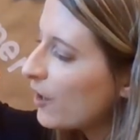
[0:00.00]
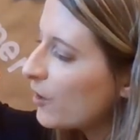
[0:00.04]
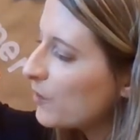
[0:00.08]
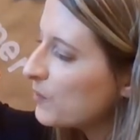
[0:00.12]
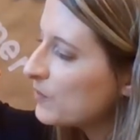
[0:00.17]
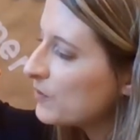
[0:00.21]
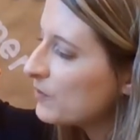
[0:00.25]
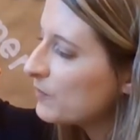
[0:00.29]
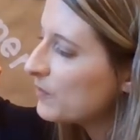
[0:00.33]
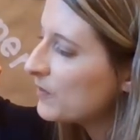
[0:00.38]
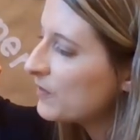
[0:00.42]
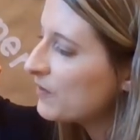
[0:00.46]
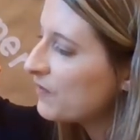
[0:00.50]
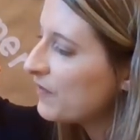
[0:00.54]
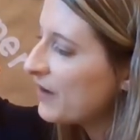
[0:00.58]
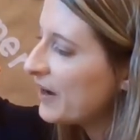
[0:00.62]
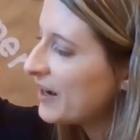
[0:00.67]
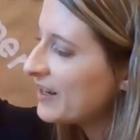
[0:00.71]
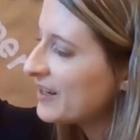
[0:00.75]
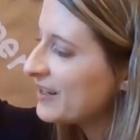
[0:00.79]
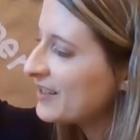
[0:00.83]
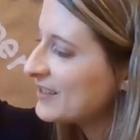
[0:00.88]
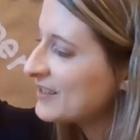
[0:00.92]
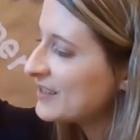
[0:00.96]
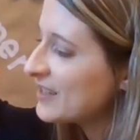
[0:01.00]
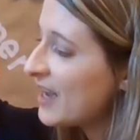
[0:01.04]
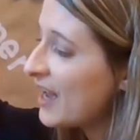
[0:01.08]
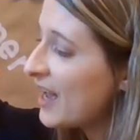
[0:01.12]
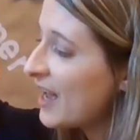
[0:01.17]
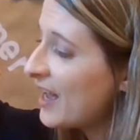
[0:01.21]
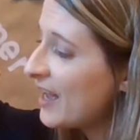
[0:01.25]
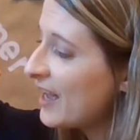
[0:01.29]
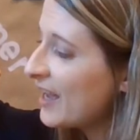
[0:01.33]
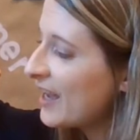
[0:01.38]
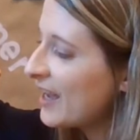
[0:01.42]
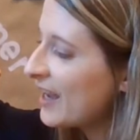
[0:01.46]
hope you've been finding
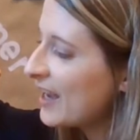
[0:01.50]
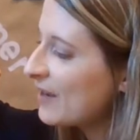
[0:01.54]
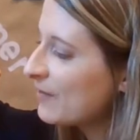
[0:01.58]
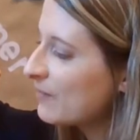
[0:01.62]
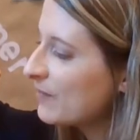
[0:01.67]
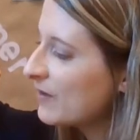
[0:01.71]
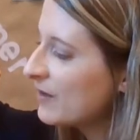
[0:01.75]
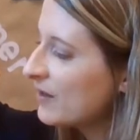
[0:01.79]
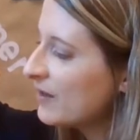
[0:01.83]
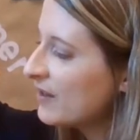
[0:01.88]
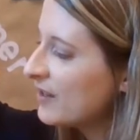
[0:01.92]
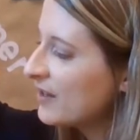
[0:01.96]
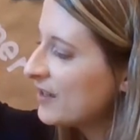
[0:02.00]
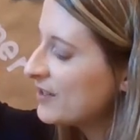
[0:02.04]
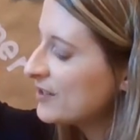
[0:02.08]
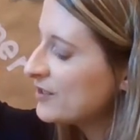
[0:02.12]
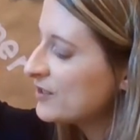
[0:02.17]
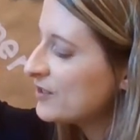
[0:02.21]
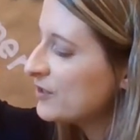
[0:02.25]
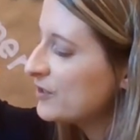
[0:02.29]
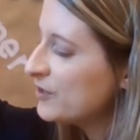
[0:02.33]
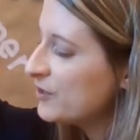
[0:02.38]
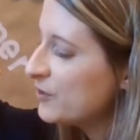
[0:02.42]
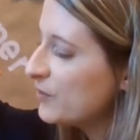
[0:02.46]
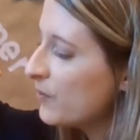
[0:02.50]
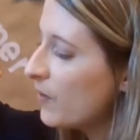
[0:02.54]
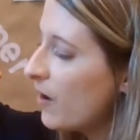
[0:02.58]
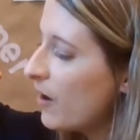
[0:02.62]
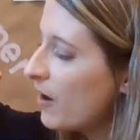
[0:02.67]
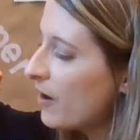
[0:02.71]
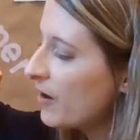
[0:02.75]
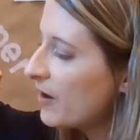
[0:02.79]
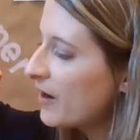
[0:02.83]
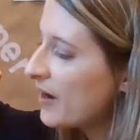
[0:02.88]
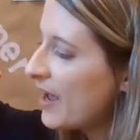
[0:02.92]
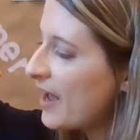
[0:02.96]
time to do
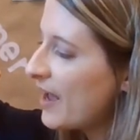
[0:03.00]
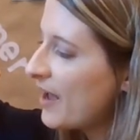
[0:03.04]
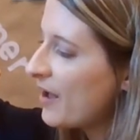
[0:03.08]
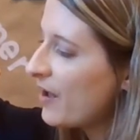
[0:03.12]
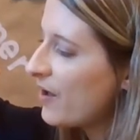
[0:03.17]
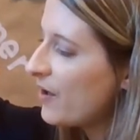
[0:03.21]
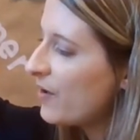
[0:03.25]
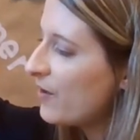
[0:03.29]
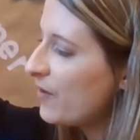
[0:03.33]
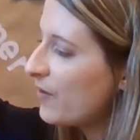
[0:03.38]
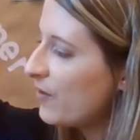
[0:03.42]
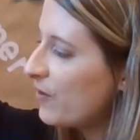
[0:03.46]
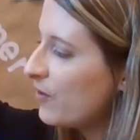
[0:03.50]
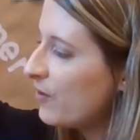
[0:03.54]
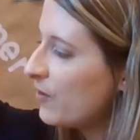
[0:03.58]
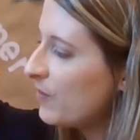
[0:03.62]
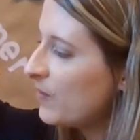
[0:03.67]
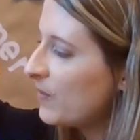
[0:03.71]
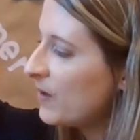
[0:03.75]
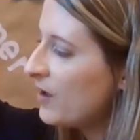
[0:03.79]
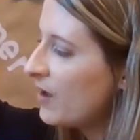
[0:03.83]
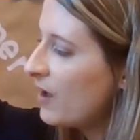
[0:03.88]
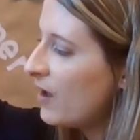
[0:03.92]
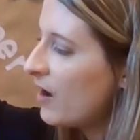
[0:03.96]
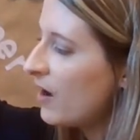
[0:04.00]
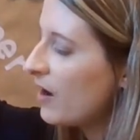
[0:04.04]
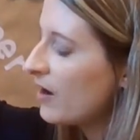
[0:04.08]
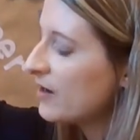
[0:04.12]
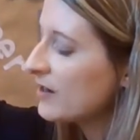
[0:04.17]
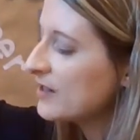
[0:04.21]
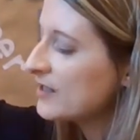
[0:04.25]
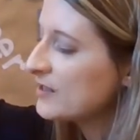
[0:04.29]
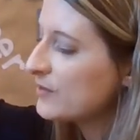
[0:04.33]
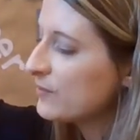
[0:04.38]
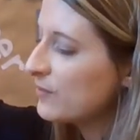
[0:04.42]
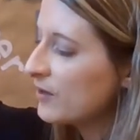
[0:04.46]
art at home. Art
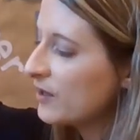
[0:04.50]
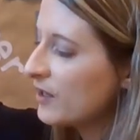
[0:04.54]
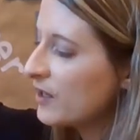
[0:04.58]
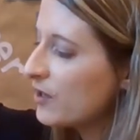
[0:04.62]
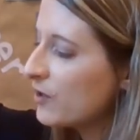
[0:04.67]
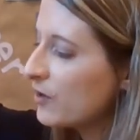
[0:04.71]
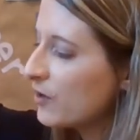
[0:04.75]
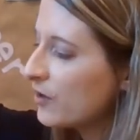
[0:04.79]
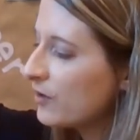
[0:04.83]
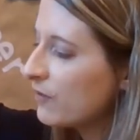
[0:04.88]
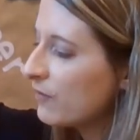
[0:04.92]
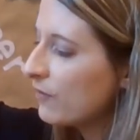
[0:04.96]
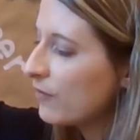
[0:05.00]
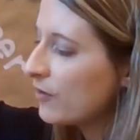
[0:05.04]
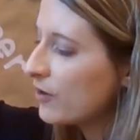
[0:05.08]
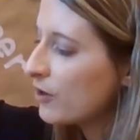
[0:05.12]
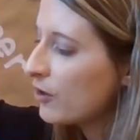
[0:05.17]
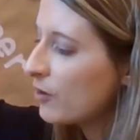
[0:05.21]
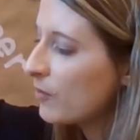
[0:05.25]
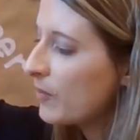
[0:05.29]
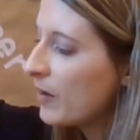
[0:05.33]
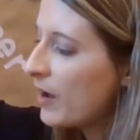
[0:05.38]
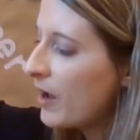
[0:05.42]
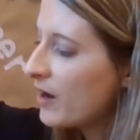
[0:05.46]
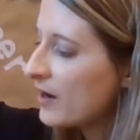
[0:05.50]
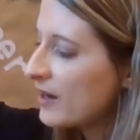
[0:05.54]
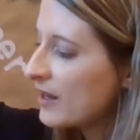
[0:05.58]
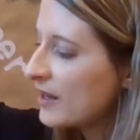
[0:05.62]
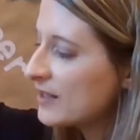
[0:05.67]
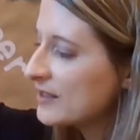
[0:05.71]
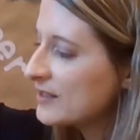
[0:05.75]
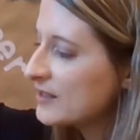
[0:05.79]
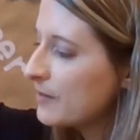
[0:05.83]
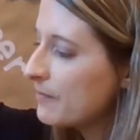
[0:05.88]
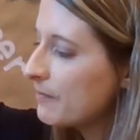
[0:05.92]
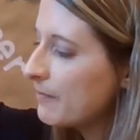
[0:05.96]
is really good for your body.
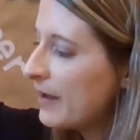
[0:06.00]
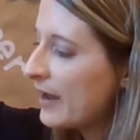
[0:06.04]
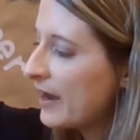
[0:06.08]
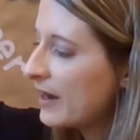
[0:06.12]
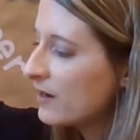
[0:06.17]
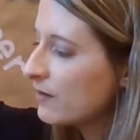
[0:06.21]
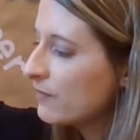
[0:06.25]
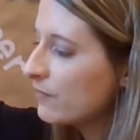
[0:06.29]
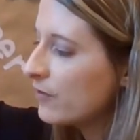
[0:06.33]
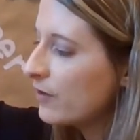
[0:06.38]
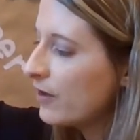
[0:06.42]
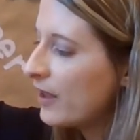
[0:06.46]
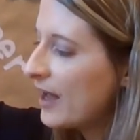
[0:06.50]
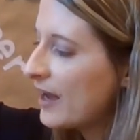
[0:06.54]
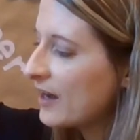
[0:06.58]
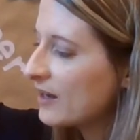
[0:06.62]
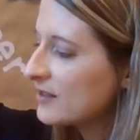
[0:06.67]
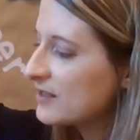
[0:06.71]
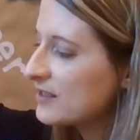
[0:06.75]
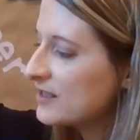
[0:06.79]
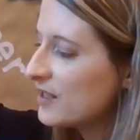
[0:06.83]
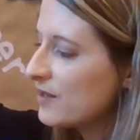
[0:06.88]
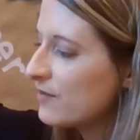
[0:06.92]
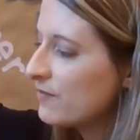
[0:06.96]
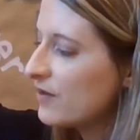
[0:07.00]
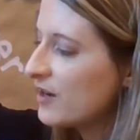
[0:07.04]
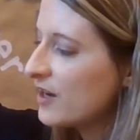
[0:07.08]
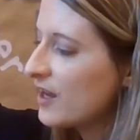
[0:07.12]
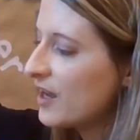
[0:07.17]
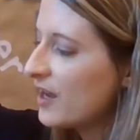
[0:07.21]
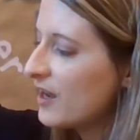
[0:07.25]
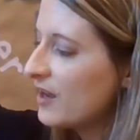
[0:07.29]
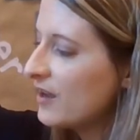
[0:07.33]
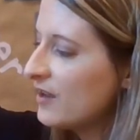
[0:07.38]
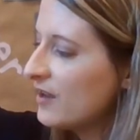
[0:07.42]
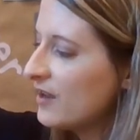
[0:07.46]
It's a mindful
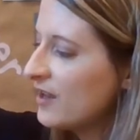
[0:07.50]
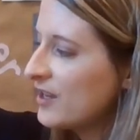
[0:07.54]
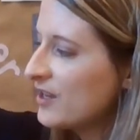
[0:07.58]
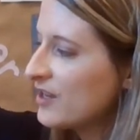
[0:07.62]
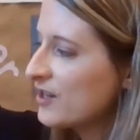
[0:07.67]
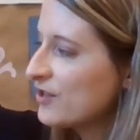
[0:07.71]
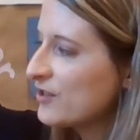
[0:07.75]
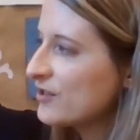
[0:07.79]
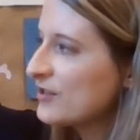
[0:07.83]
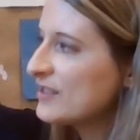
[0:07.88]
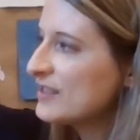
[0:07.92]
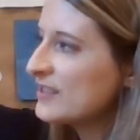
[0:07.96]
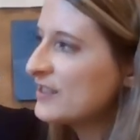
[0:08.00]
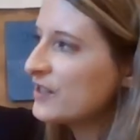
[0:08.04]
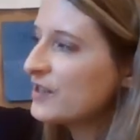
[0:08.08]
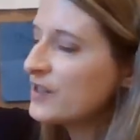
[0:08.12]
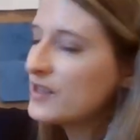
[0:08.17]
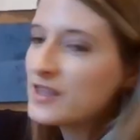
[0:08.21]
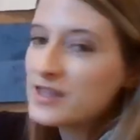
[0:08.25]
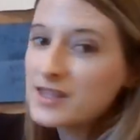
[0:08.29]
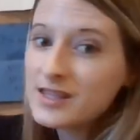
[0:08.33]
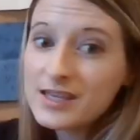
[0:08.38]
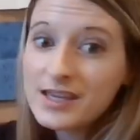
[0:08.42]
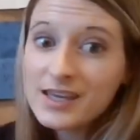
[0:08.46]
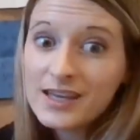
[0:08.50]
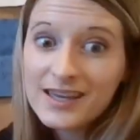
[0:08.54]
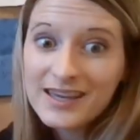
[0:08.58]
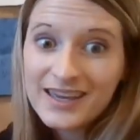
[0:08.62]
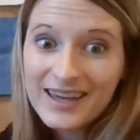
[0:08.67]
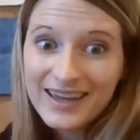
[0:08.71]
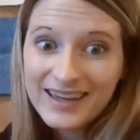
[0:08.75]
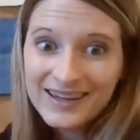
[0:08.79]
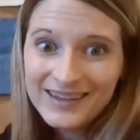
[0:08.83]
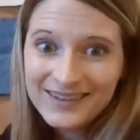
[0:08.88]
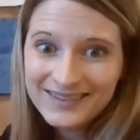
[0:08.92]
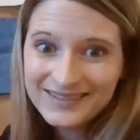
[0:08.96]
activity. You're still
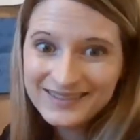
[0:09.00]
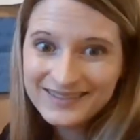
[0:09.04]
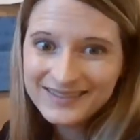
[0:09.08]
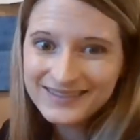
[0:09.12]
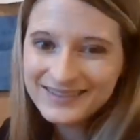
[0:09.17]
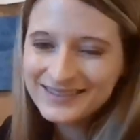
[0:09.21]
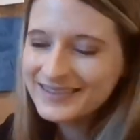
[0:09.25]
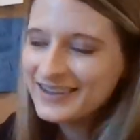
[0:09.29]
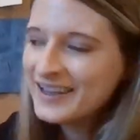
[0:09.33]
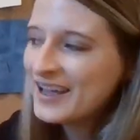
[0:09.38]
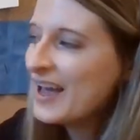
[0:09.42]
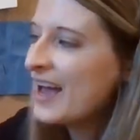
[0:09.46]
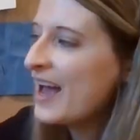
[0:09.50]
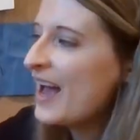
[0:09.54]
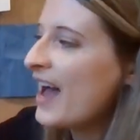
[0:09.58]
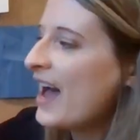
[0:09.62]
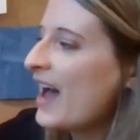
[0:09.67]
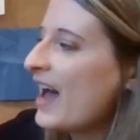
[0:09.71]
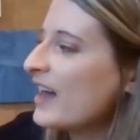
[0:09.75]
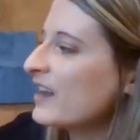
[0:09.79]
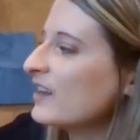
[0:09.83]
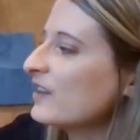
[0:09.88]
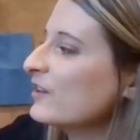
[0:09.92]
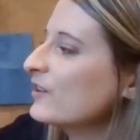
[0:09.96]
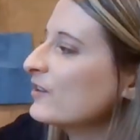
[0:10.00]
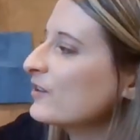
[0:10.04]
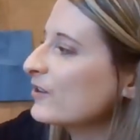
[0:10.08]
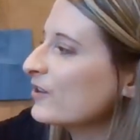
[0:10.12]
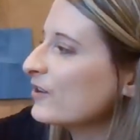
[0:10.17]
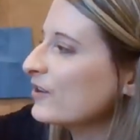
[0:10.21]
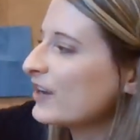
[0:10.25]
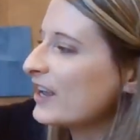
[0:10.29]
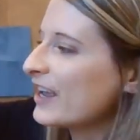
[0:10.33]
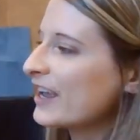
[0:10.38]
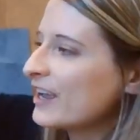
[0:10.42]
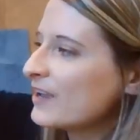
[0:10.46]
thinking and
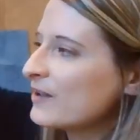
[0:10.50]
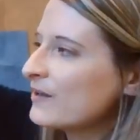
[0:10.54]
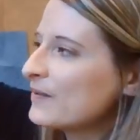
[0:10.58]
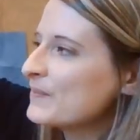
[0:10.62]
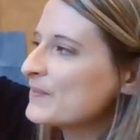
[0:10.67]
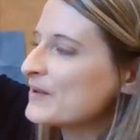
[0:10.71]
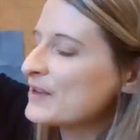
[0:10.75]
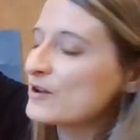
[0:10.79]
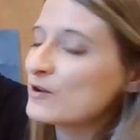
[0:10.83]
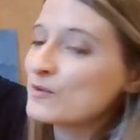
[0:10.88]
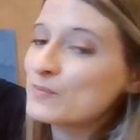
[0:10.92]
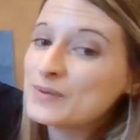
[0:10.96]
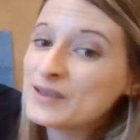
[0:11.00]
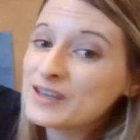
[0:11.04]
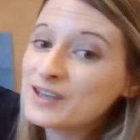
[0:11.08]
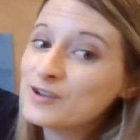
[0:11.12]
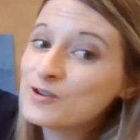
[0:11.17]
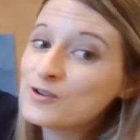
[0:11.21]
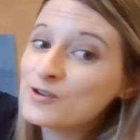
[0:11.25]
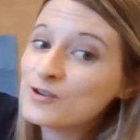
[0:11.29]
learning, but you're being